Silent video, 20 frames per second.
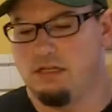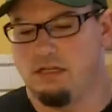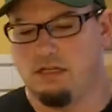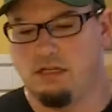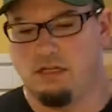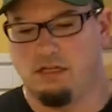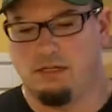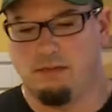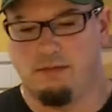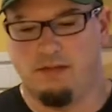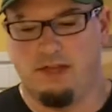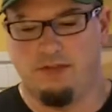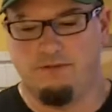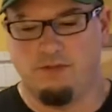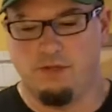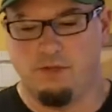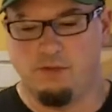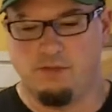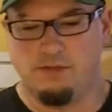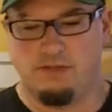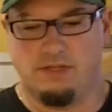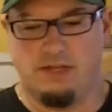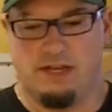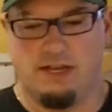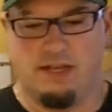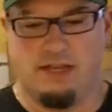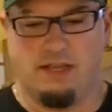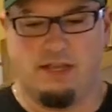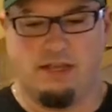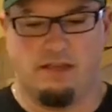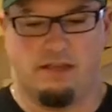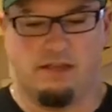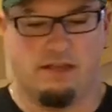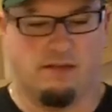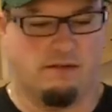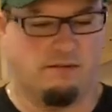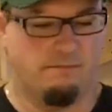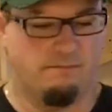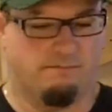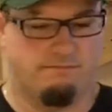I've used any
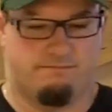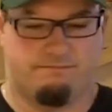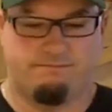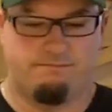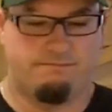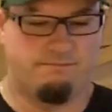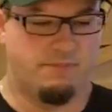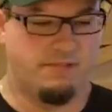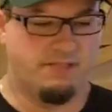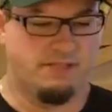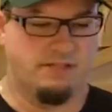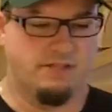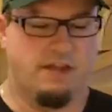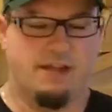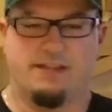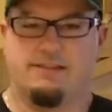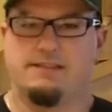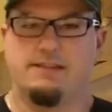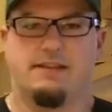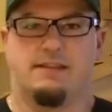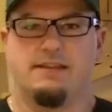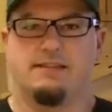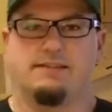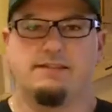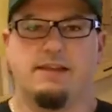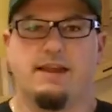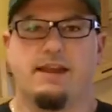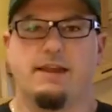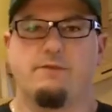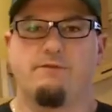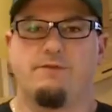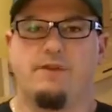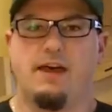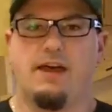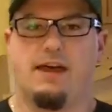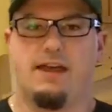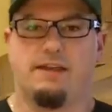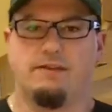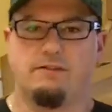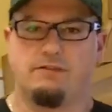kind of bits and odds and ends that I can
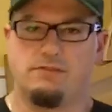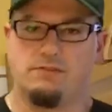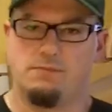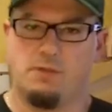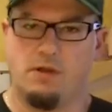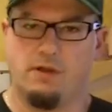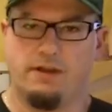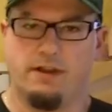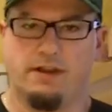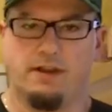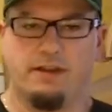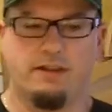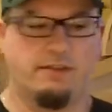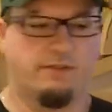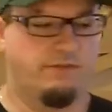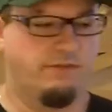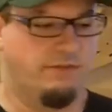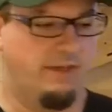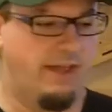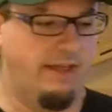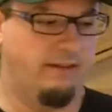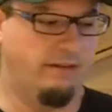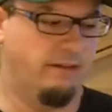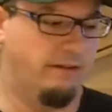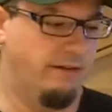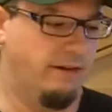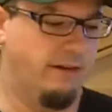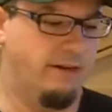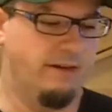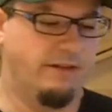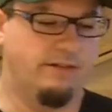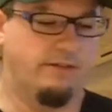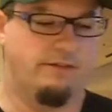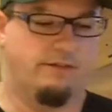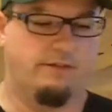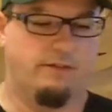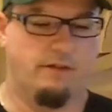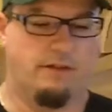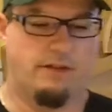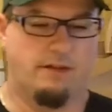find, small areas, flat little
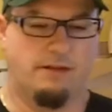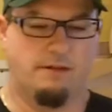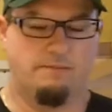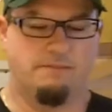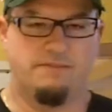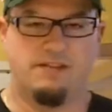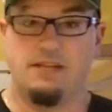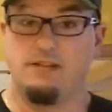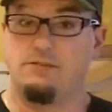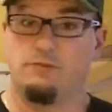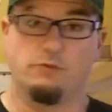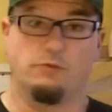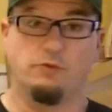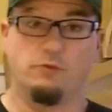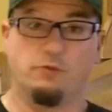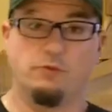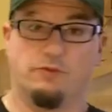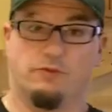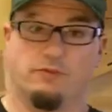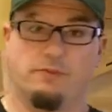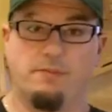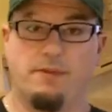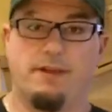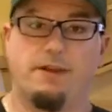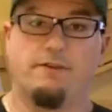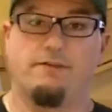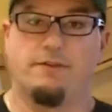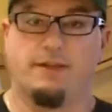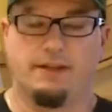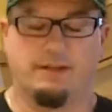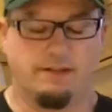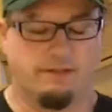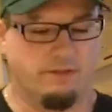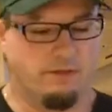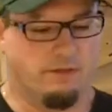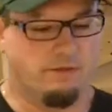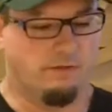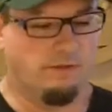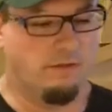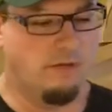areas, dental tools as a matter of fact
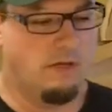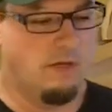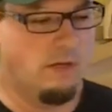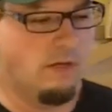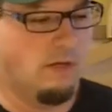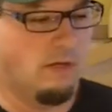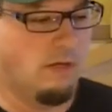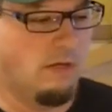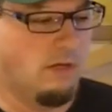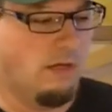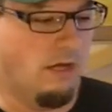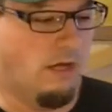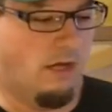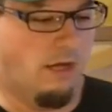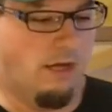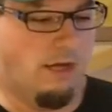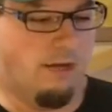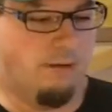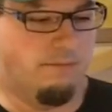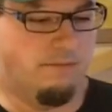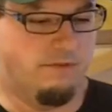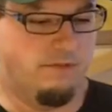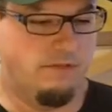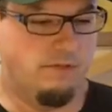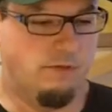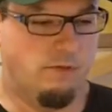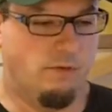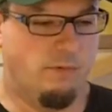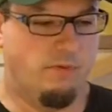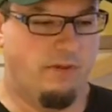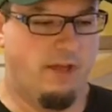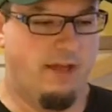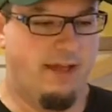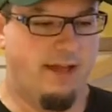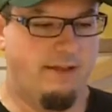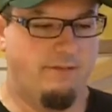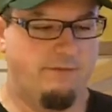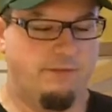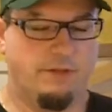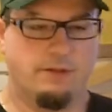I've used to
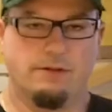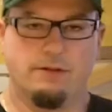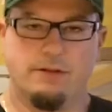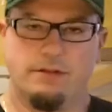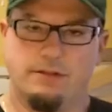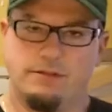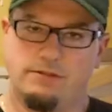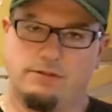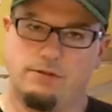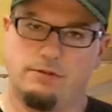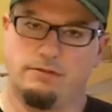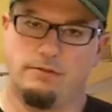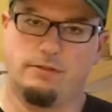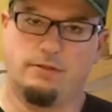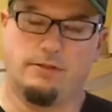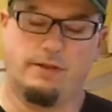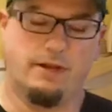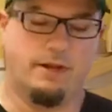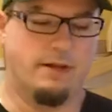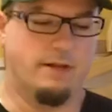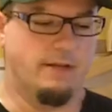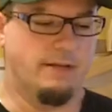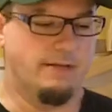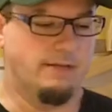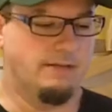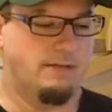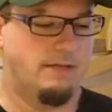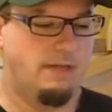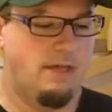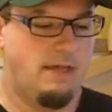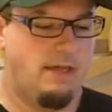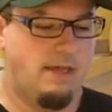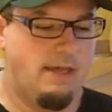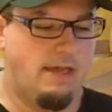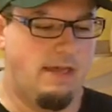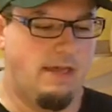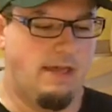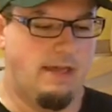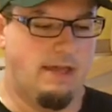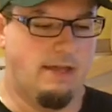apply filler in certain little areas.
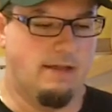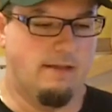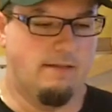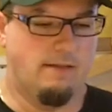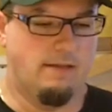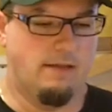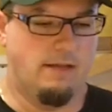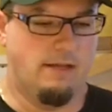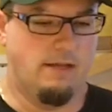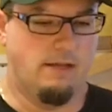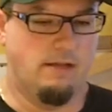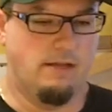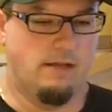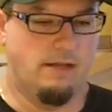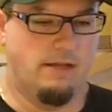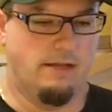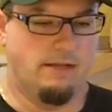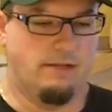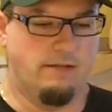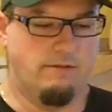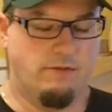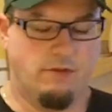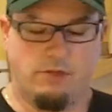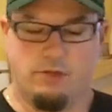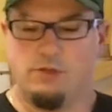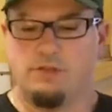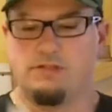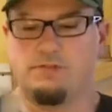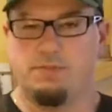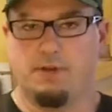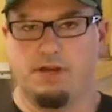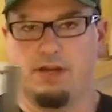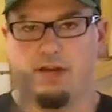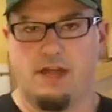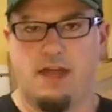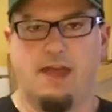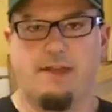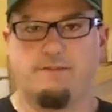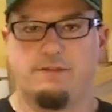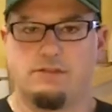And then even use the putty
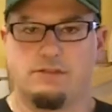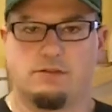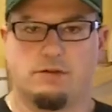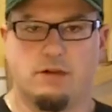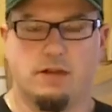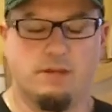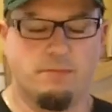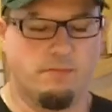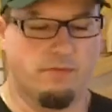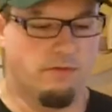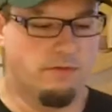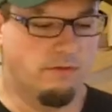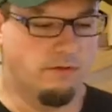knife to scrape